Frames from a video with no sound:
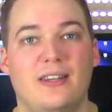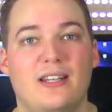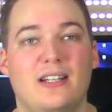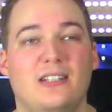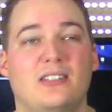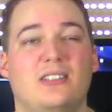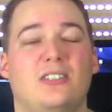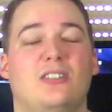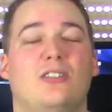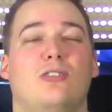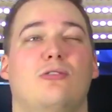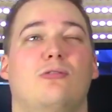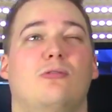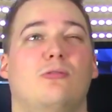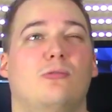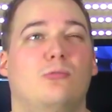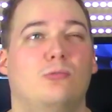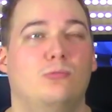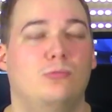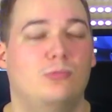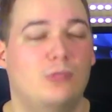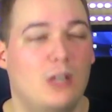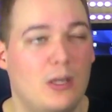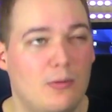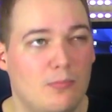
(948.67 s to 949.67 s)
There's no
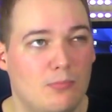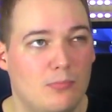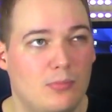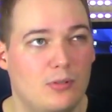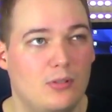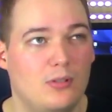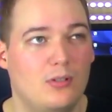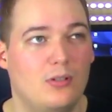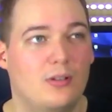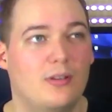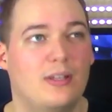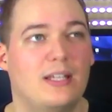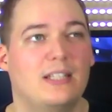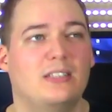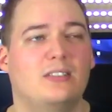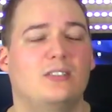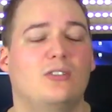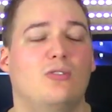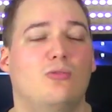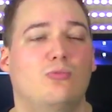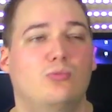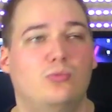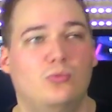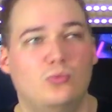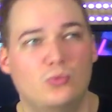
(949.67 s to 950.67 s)
rumble, there's
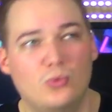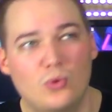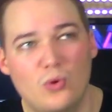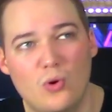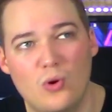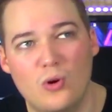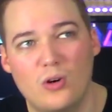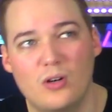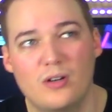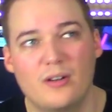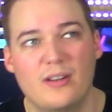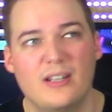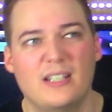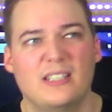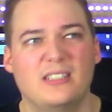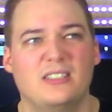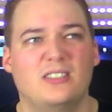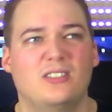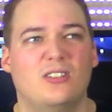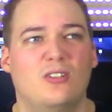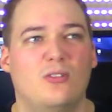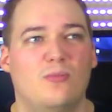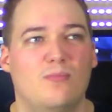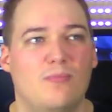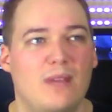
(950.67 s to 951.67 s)
no roar,
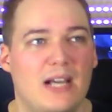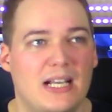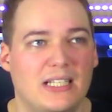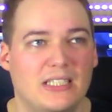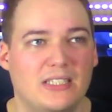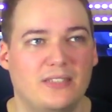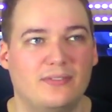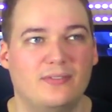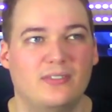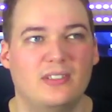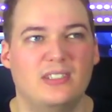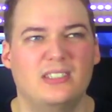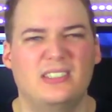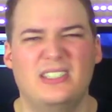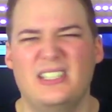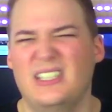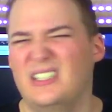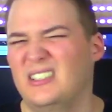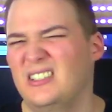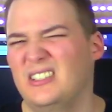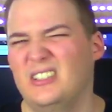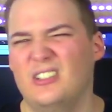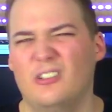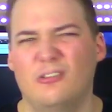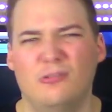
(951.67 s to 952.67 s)
there's no massiveness,
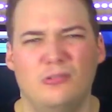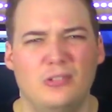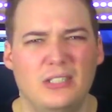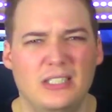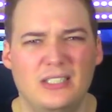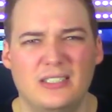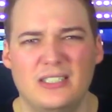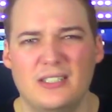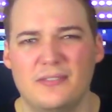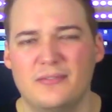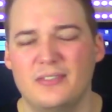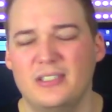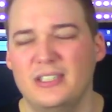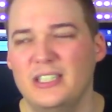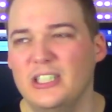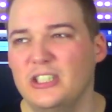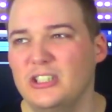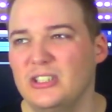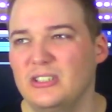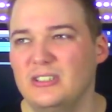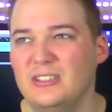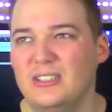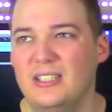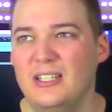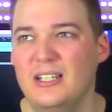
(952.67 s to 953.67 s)
there's no real
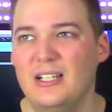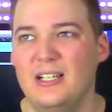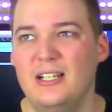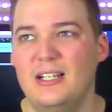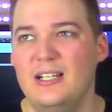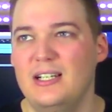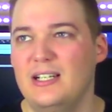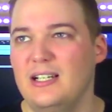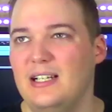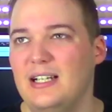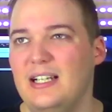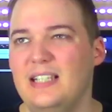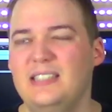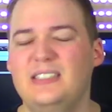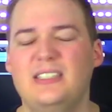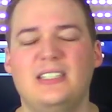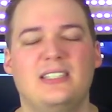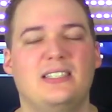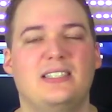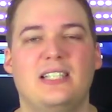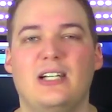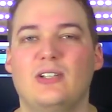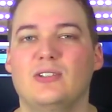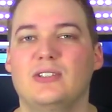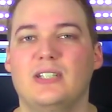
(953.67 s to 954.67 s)
definition. It
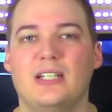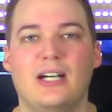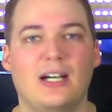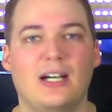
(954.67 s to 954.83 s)
just sounds